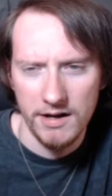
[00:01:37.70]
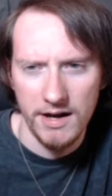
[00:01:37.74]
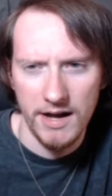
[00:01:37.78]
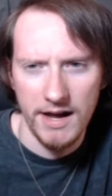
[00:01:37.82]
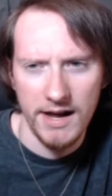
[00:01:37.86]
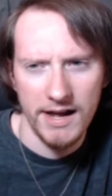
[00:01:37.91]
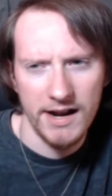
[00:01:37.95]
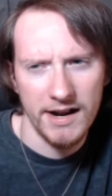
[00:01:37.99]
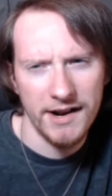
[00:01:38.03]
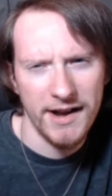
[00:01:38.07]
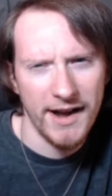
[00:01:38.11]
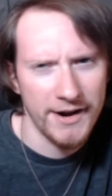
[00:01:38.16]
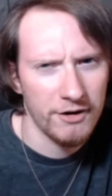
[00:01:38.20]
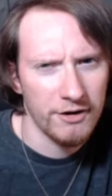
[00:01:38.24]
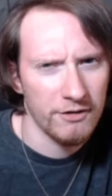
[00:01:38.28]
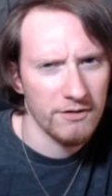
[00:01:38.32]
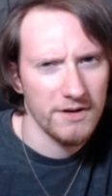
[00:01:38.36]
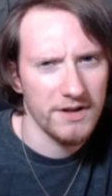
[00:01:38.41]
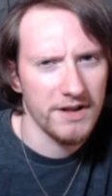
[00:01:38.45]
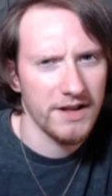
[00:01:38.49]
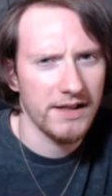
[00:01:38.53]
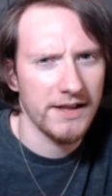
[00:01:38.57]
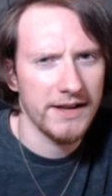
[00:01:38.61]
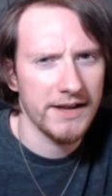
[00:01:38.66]
And I don't
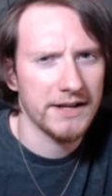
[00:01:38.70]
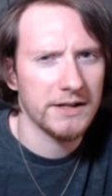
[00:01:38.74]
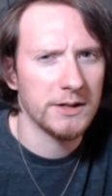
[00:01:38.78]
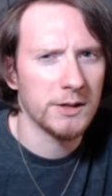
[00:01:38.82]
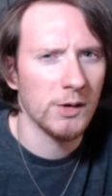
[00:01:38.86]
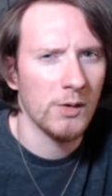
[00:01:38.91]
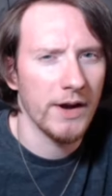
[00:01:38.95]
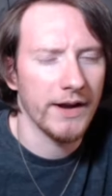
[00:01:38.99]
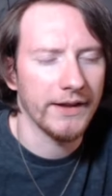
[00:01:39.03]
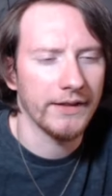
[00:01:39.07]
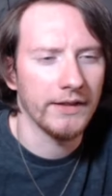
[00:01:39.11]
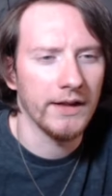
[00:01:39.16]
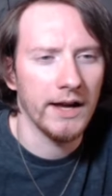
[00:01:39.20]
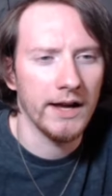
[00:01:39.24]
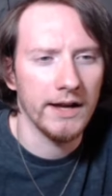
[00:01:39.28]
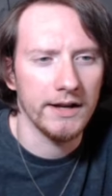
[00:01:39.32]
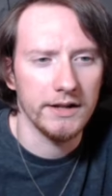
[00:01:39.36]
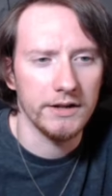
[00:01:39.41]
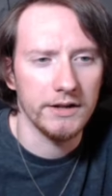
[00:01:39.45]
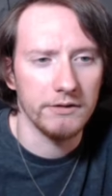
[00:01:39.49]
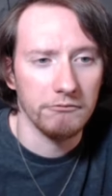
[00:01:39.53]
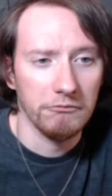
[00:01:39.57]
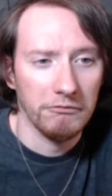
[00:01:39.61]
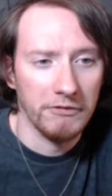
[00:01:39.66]
really like doing that.
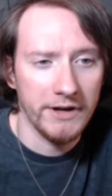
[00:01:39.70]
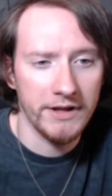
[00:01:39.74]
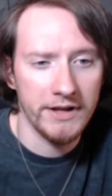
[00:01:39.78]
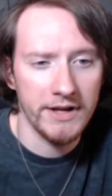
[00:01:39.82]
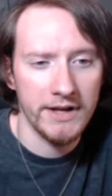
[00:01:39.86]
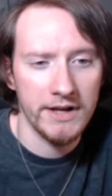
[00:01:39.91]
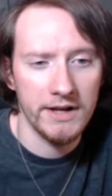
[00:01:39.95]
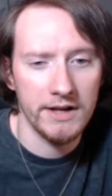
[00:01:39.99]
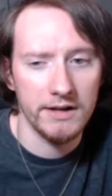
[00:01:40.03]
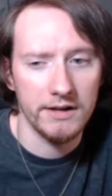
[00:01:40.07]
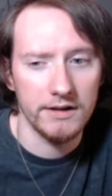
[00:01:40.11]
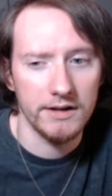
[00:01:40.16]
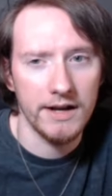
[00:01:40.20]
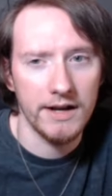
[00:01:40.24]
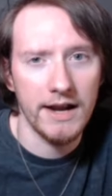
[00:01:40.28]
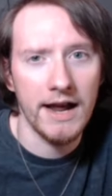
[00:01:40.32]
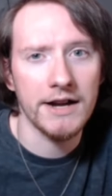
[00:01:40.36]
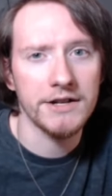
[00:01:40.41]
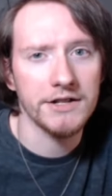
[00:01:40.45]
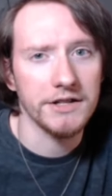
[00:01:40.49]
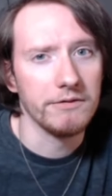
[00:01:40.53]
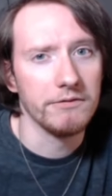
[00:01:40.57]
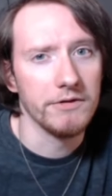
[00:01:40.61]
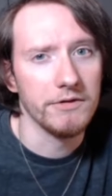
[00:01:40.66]
It really, it
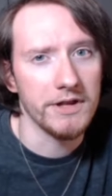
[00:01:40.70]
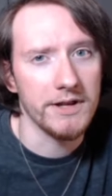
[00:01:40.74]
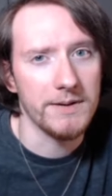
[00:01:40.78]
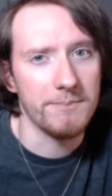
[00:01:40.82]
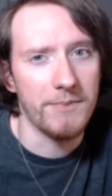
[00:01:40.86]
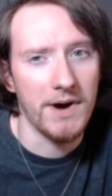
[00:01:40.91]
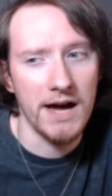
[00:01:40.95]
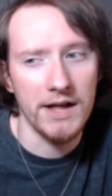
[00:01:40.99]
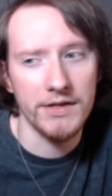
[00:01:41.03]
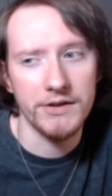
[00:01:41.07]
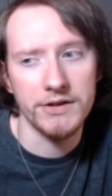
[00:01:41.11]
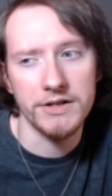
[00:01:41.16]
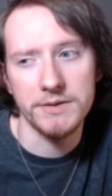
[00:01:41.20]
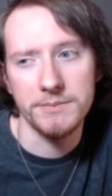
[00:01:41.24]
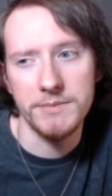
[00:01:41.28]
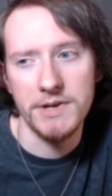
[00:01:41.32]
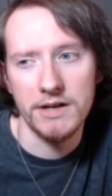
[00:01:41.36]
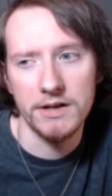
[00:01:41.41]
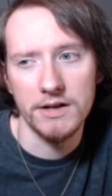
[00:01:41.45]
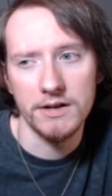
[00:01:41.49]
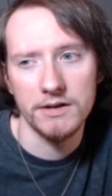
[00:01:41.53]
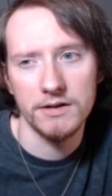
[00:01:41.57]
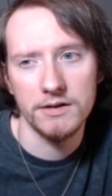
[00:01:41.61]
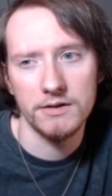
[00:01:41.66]
actually really bothers
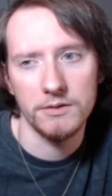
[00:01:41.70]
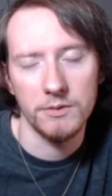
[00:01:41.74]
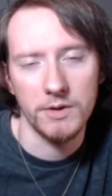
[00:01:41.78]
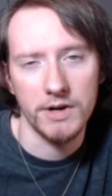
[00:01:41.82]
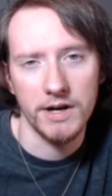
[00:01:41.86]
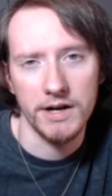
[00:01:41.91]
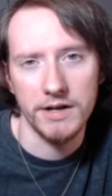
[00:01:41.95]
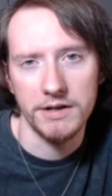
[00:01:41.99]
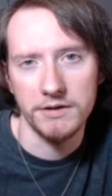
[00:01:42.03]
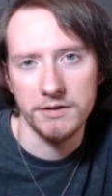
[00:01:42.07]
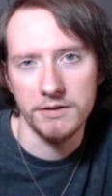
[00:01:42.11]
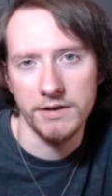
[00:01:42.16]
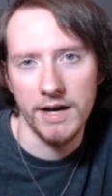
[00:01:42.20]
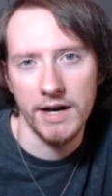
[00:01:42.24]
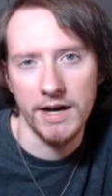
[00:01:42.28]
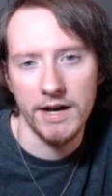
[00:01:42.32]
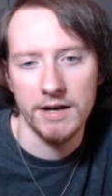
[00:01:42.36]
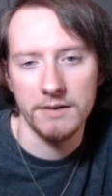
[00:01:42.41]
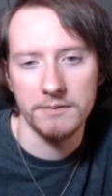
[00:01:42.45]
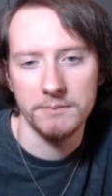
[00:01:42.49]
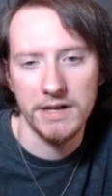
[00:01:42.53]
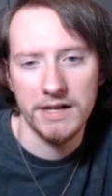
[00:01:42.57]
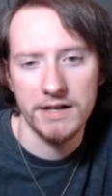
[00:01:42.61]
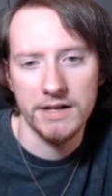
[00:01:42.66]
me when I do
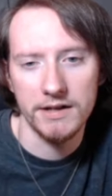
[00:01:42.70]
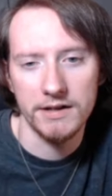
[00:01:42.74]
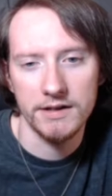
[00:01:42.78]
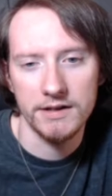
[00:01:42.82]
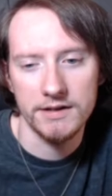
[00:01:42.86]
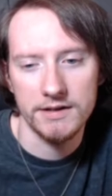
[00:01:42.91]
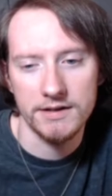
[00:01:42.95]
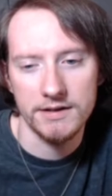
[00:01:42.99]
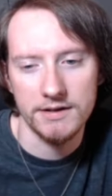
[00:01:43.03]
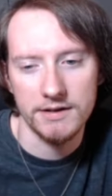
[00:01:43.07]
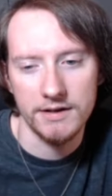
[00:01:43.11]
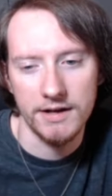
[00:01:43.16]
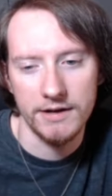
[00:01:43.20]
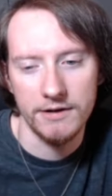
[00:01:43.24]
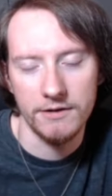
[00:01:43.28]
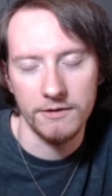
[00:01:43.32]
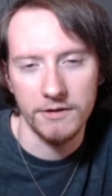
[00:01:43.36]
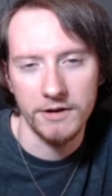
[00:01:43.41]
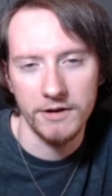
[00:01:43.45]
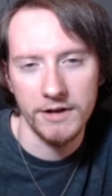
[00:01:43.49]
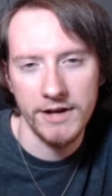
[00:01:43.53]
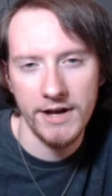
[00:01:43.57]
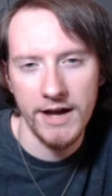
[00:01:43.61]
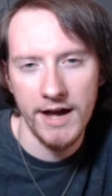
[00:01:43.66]
that because I don't
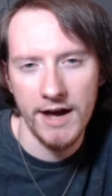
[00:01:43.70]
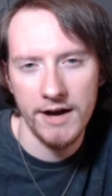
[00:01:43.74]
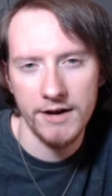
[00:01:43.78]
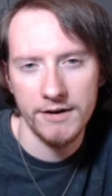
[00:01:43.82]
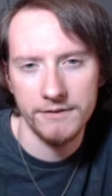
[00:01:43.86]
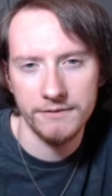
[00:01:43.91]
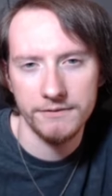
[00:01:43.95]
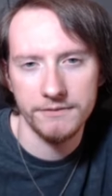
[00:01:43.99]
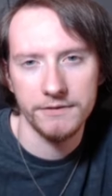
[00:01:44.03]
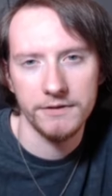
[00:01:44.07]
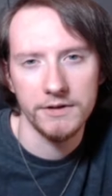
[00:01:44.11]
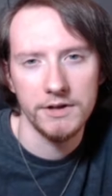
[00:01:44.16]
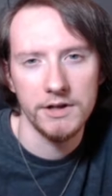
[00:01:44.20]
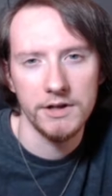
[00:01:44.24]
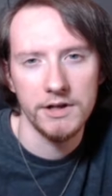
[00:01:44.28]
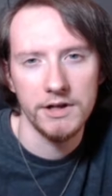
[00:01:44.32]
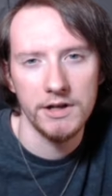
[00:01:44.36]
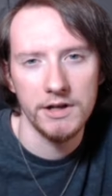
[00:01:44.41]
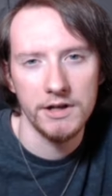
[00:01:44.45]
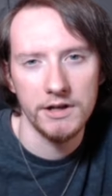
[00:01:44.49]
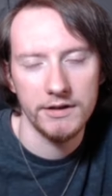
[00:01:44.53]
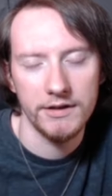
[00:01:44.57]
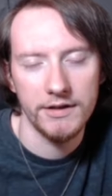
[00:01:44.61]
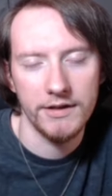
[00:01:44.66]
really have
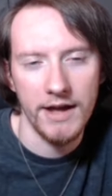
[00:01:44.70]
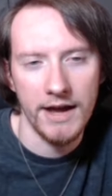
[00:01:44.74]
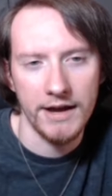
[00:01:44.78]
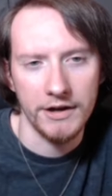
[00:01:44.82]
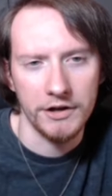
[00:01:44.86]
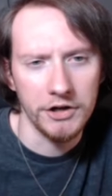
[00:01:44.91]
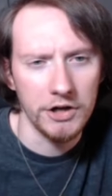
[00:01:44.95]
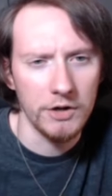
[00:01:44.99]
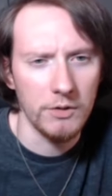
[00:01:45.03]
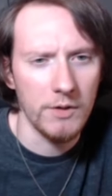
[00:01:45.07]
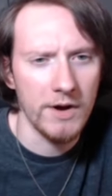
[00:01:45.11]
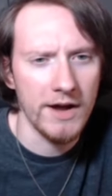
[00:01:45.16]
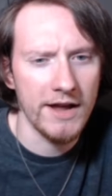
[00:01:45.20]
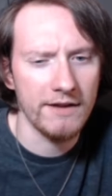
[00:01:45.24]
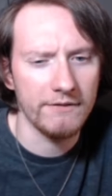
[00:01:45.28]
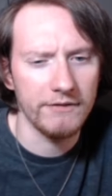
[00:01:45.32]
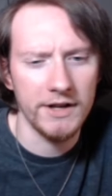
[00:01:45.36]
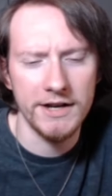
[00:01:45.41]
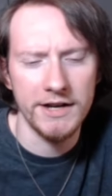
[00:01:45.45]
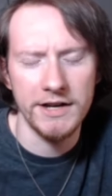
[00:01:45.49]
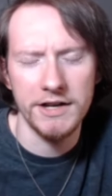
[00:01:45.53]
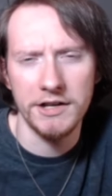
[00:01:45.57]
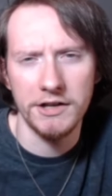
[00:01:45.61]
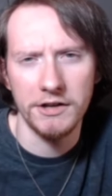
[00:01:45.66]
that good a way of
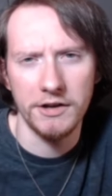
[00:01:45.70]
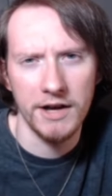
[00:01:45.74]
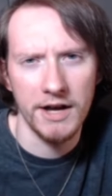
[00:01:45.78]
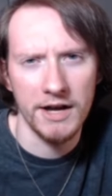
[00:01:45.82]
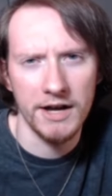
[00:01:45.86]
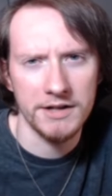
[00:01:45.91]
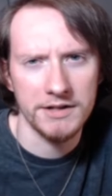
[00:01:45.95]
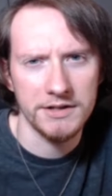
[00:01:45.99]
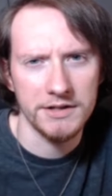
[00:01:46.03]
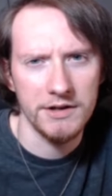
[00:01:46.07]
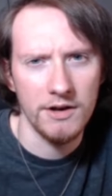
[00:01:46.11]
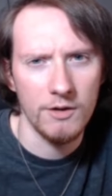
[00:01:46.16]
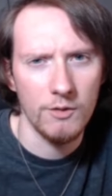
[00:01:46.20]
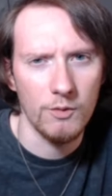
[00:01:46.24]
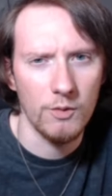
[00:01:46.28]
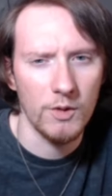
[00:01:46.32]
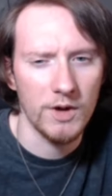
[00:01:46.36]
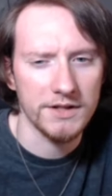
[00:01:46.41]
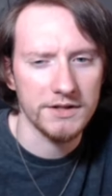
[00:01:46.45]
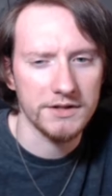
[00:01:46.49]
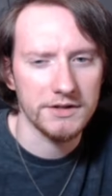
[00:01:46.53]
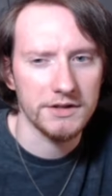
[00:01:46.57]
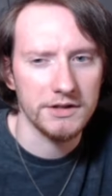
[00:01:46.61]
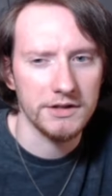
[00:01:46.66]
letting you guys know
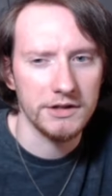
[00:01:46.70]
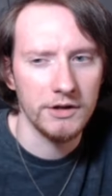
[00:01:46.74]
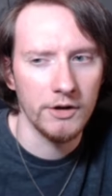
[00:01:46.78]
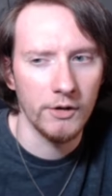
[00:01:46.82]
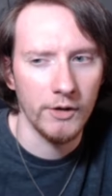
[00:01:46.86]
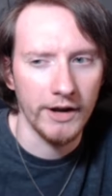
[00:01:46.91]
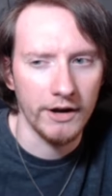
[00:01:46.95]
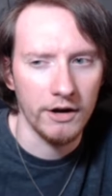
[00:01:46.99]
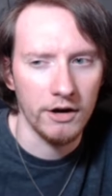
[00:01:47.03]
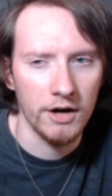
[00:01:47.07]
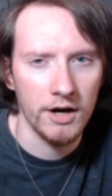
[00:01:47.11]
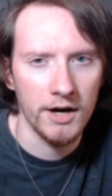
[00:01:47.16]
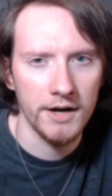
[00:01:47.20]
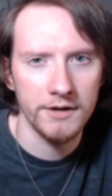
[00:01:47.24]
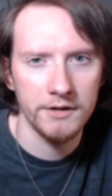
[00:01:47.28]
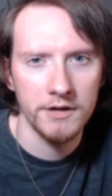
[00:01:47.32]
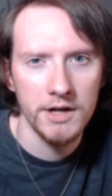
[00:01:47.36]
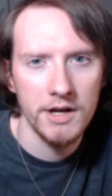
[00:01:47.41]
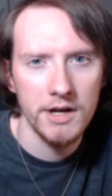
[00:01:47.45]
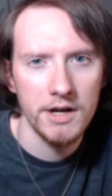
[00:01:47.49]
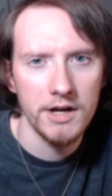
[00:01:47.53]
what's going on.